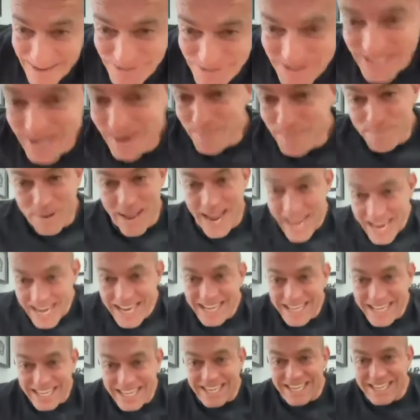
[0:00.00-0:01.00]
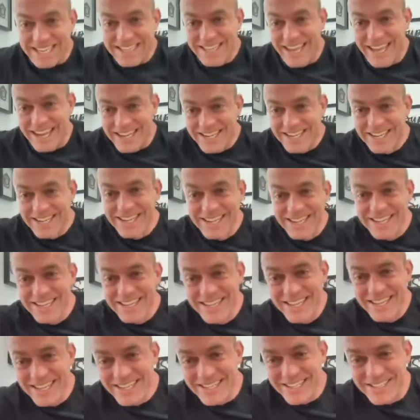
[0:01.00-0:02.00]
I'm still panicking. Like,
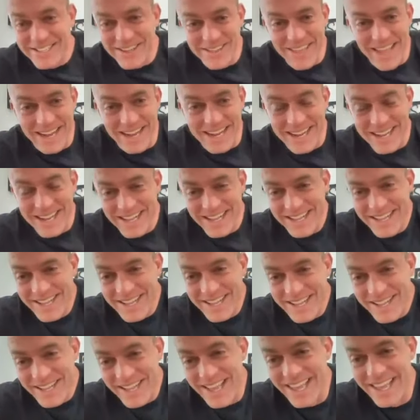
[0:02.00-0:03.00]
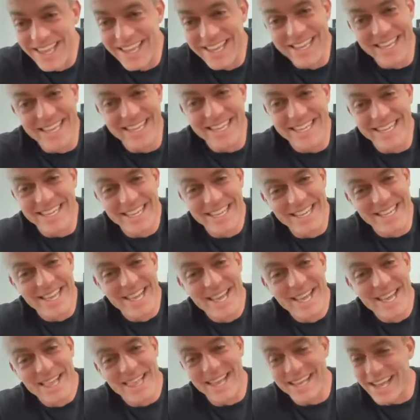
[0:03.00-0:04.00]
so like,
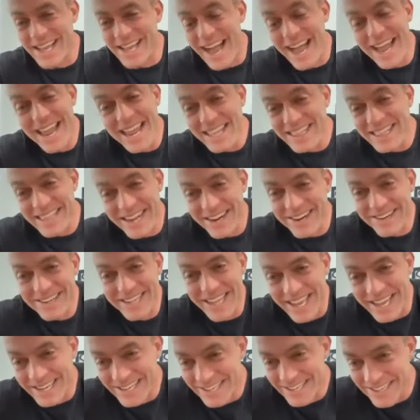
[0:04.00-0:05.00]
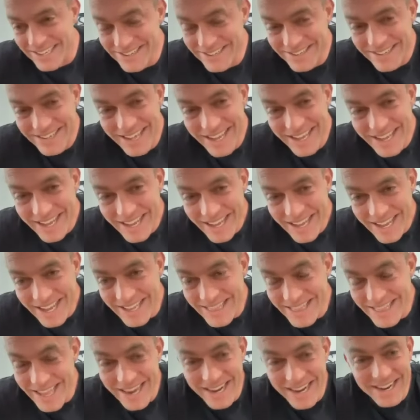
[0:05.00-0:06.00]
like I ain't there yet, dude.
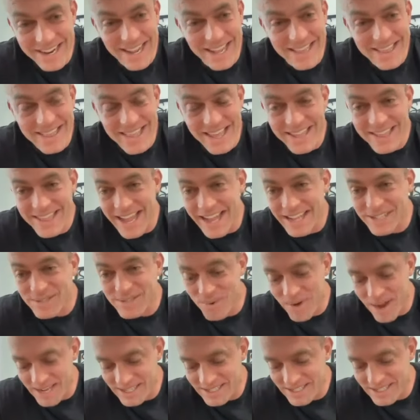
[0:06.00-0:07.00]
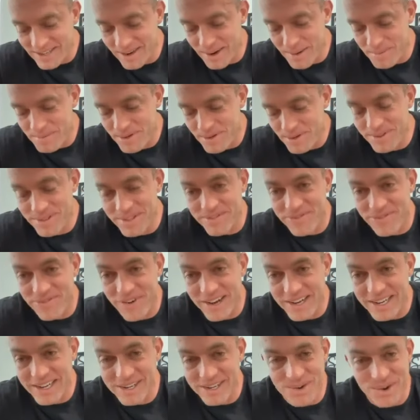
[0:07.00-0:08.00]
And then, and then that's why I started doing the
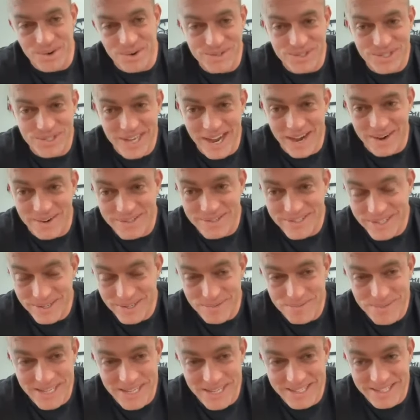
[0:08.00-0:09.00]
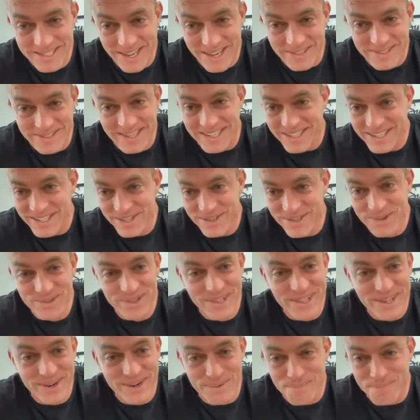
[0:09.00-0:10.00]
fucking cold shower too, because I was like,
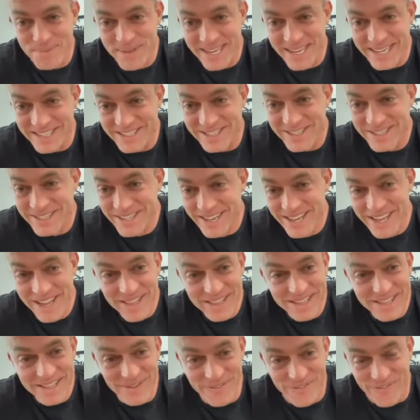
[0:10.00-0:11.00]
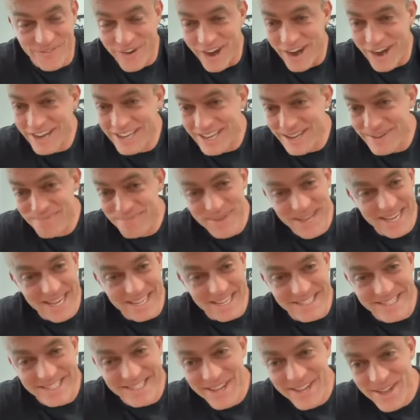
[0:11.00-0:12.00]
you little bitch, you fucking
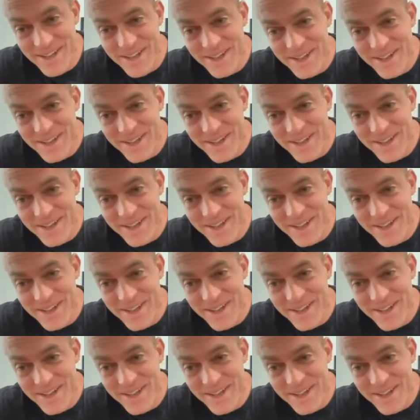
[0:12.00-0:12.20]
bitch.